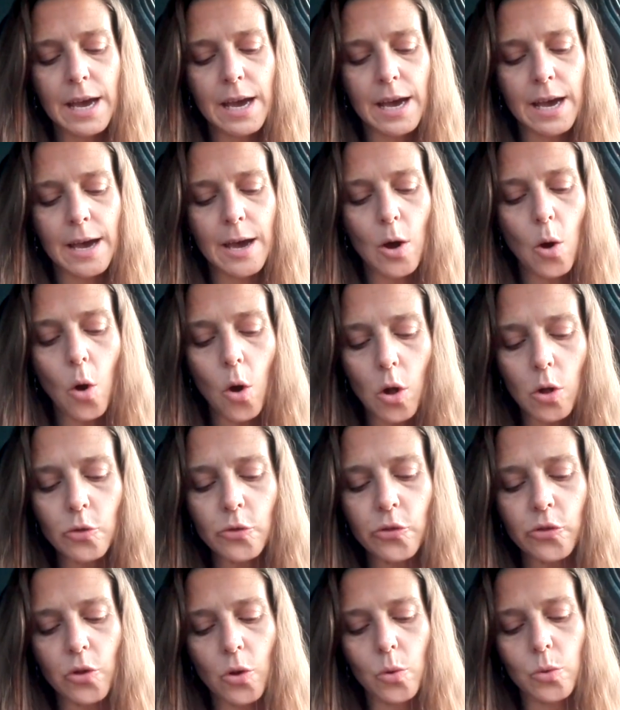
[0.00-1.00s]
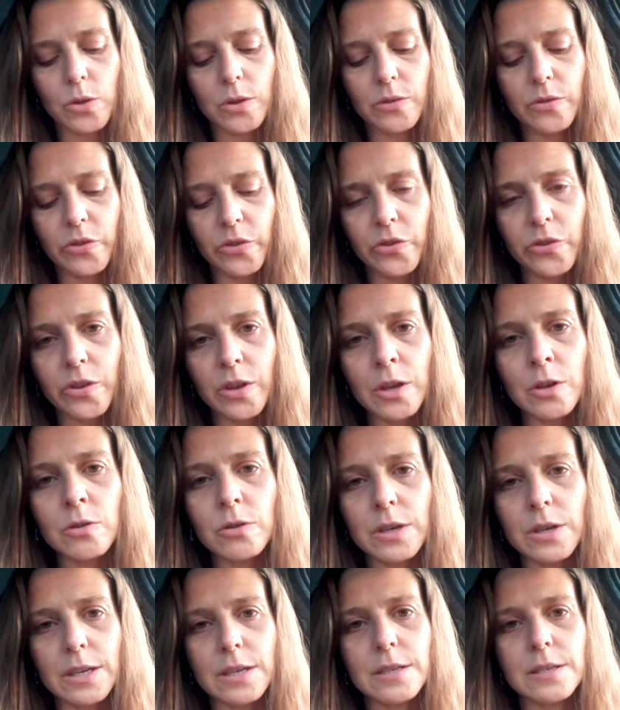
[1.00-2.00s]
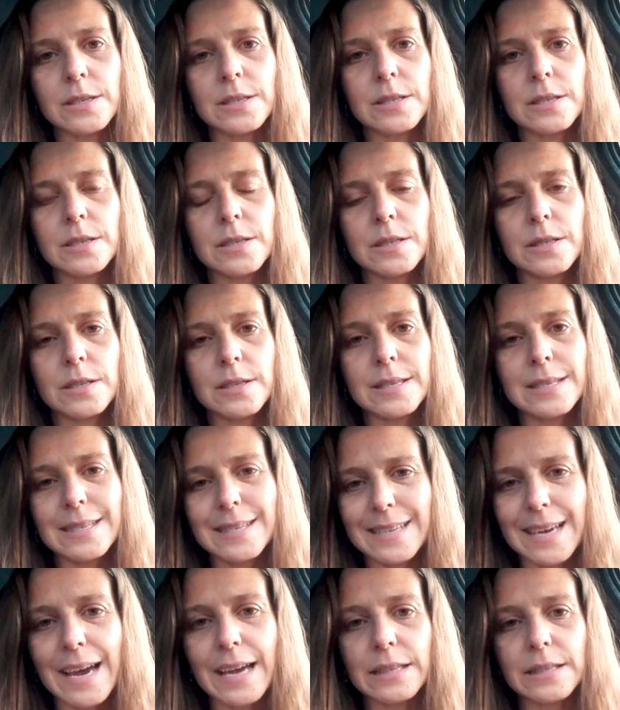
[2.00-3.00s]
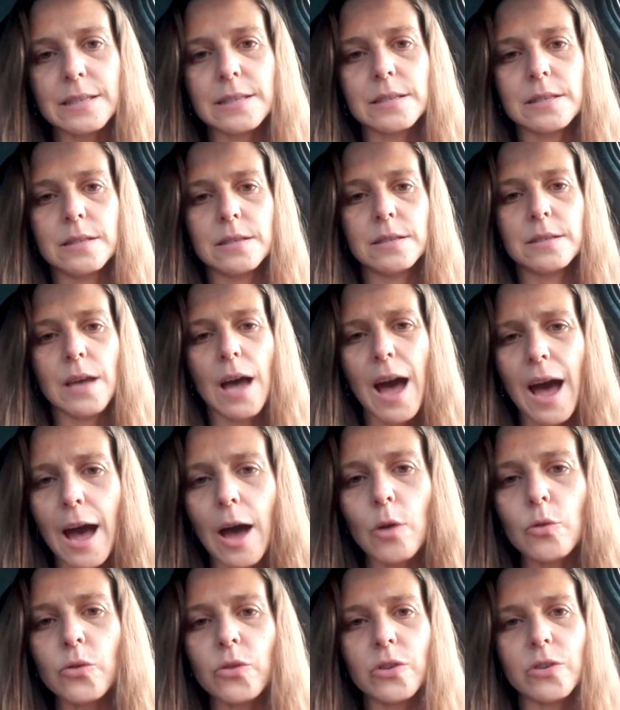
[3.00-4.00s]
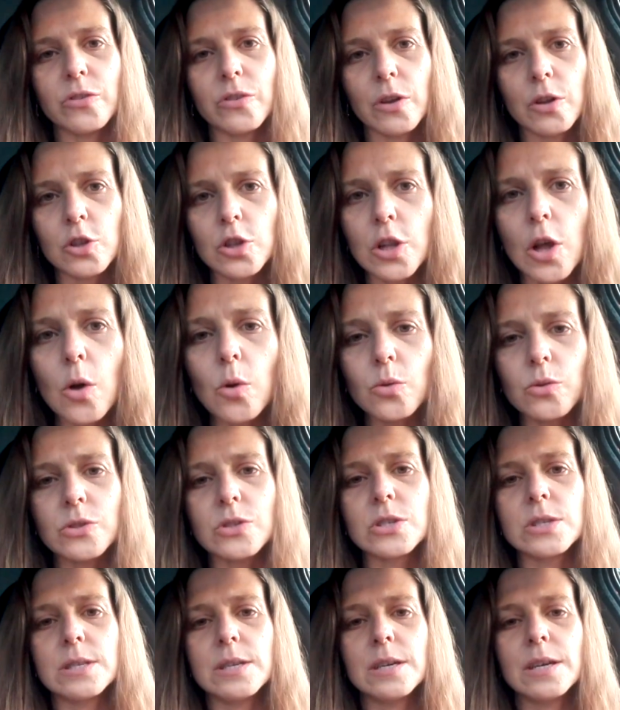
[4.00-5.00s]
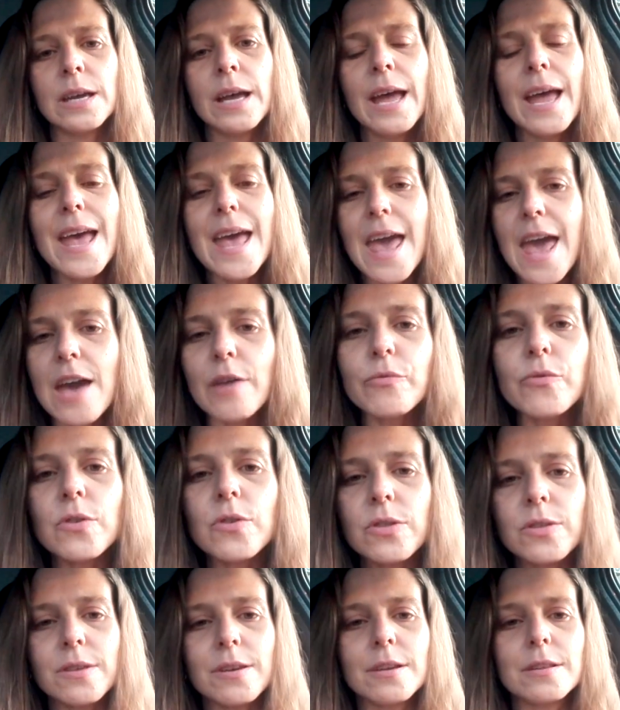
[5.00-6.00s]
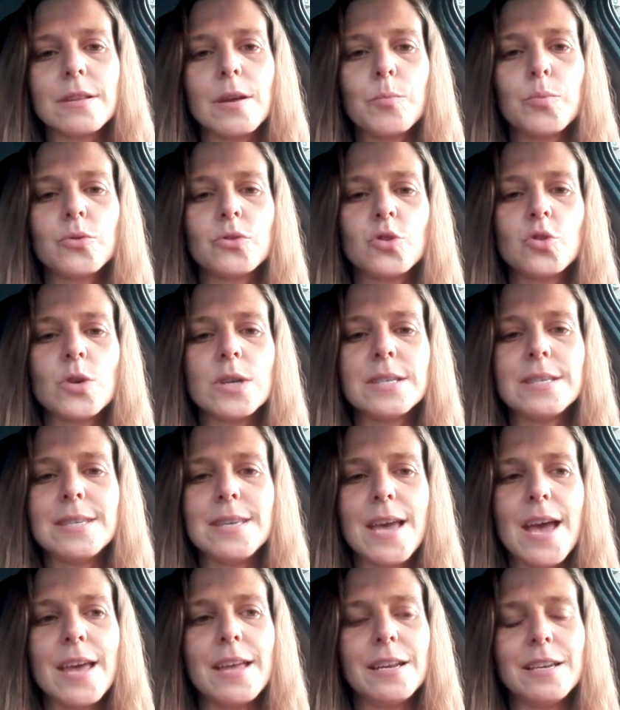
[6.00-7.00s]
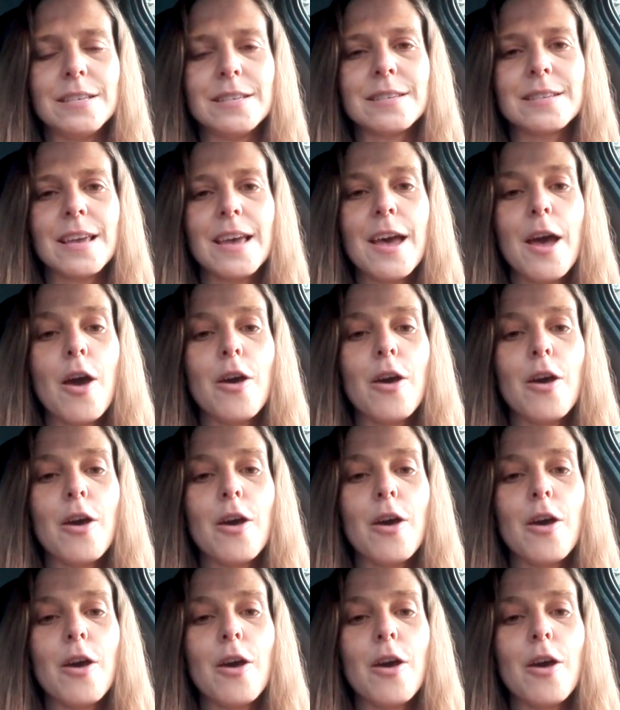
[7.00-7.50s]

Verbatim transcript: uh, also the sceneries the, the sets the houses the clothes the everything that portrays the 80s